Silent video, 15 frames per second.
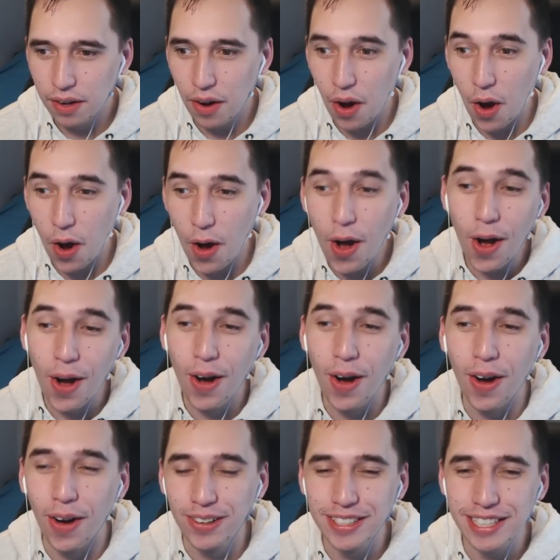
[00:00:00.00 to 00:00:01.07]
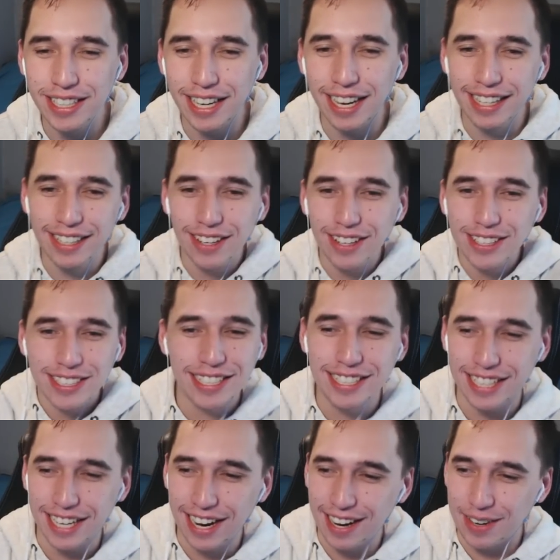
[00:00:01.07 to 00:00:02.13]
Oh, yeah, he lost
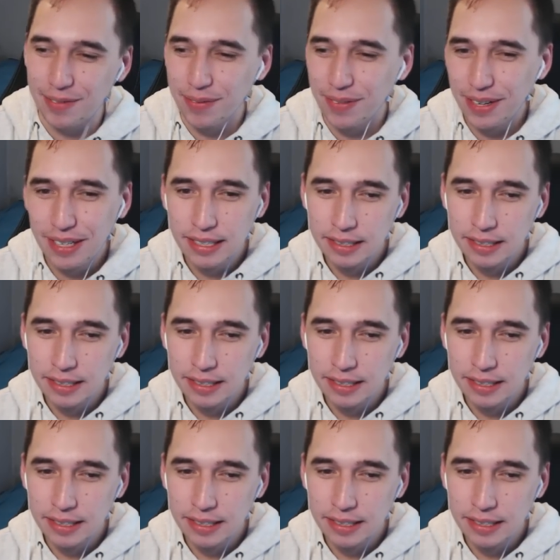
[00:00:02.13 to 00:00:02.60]
his arm!